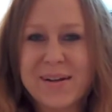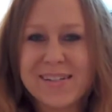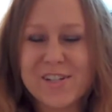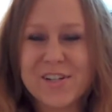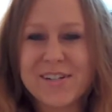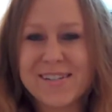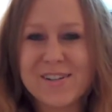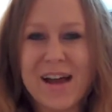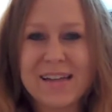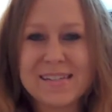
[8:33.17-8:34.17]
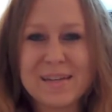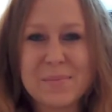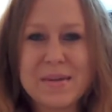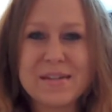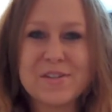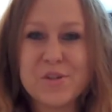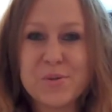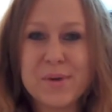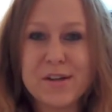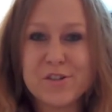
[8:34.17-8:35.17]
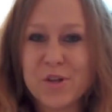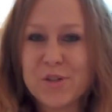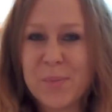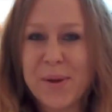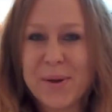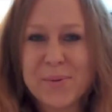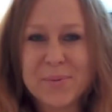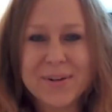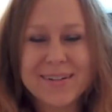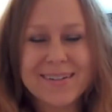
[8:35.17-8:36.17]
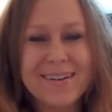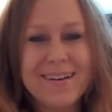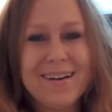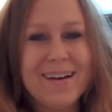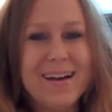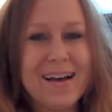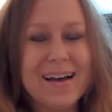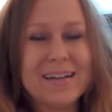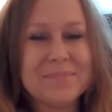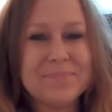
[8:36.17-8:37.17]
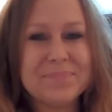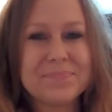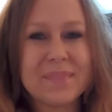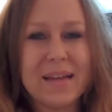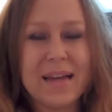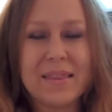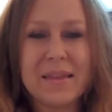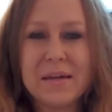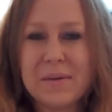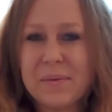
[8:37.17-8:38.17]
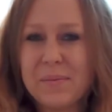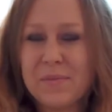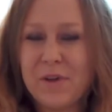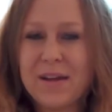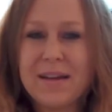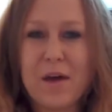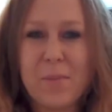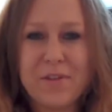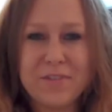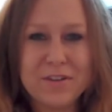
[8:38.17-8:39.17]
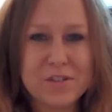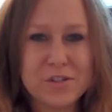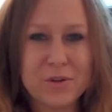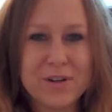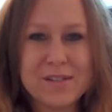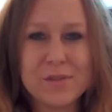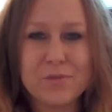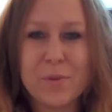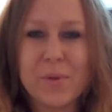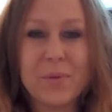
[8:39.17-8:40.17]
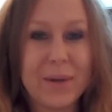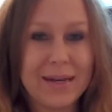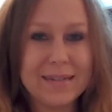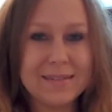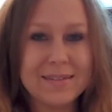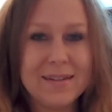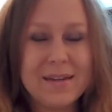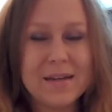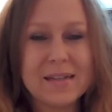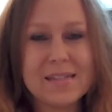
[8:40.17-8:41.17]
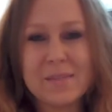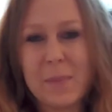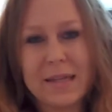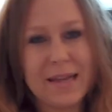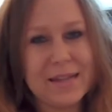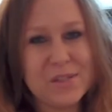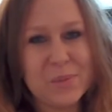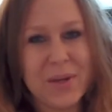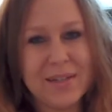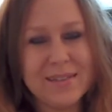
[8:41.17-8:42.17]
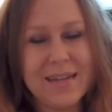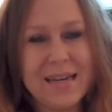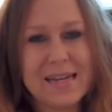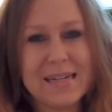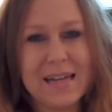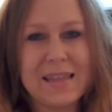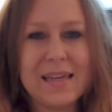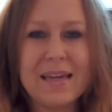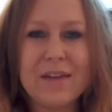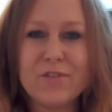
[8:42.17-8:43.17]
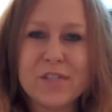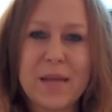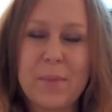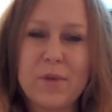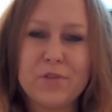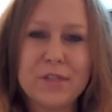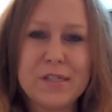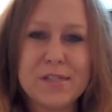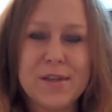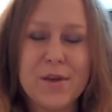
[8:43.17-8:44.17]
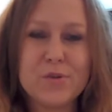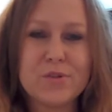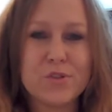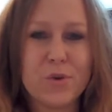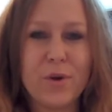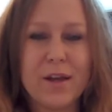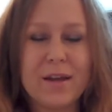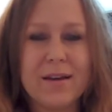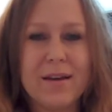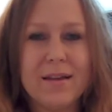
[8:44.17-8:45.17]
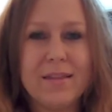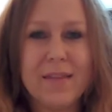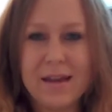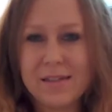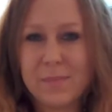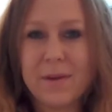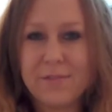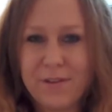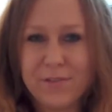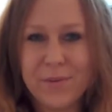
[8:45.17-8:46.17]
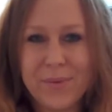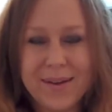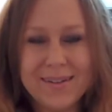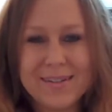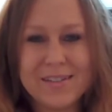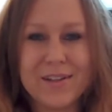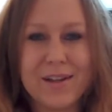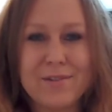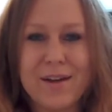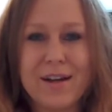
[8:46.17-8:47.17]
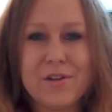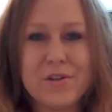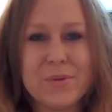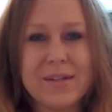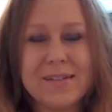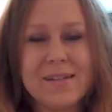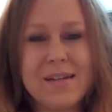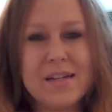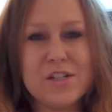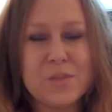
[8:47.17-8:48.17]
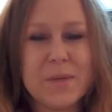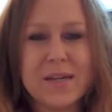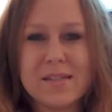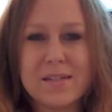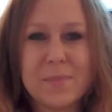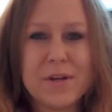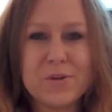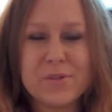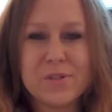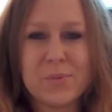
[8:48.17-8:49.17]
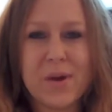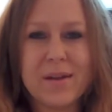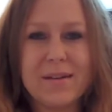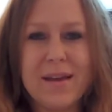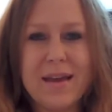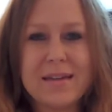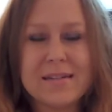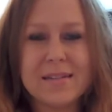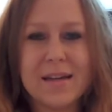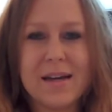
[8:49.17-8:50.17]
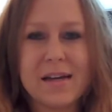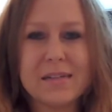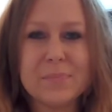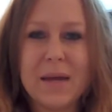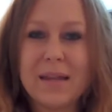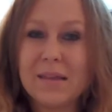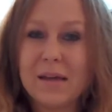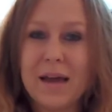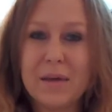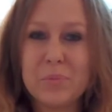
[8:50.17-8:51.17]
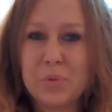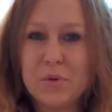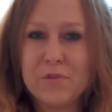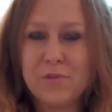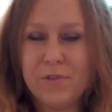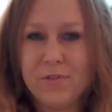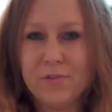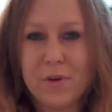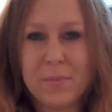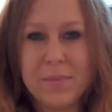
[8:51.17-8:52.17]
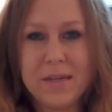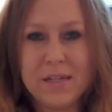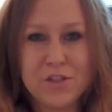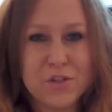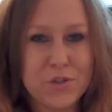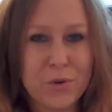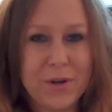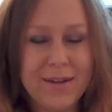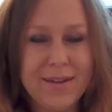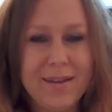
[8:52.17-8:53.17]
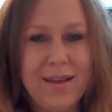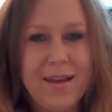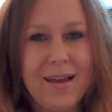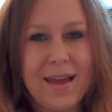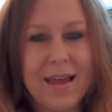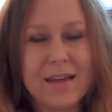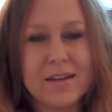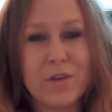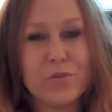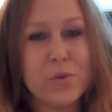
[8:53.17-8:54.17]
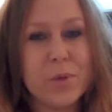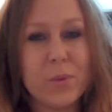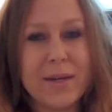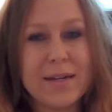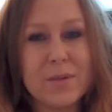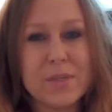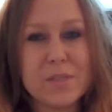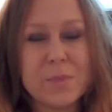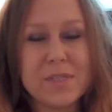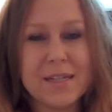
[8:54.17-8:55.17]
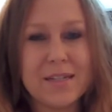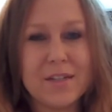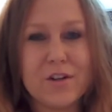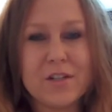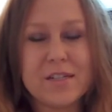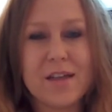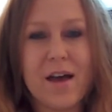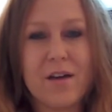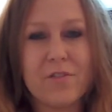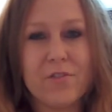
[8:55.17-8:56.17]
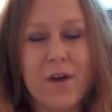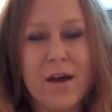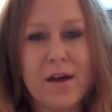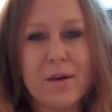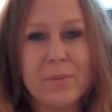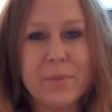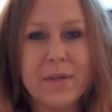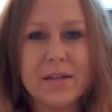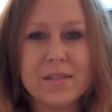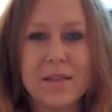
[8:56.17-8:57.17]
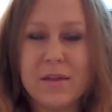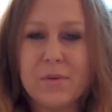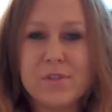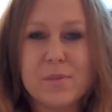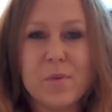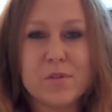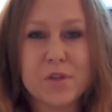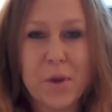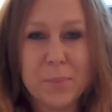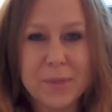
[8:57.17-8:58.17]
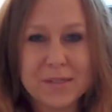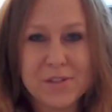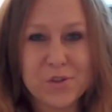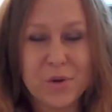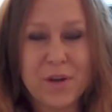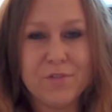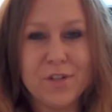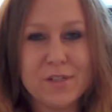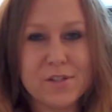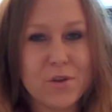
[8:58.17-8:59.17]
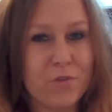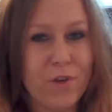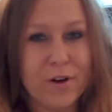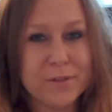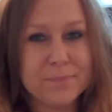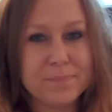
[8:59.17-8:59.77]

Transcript: question because you're asking me to judge my own work. Um, I think right now my favorite story is A Room in Waiting because it's my last one. And I think every time I release a new story, that's my favorite one until I write a new one. Just because it's my newest one and um, I think I improve from each story. And A Room in Waiting was particularly tough uh, because I think it was the most complex story I've written so far.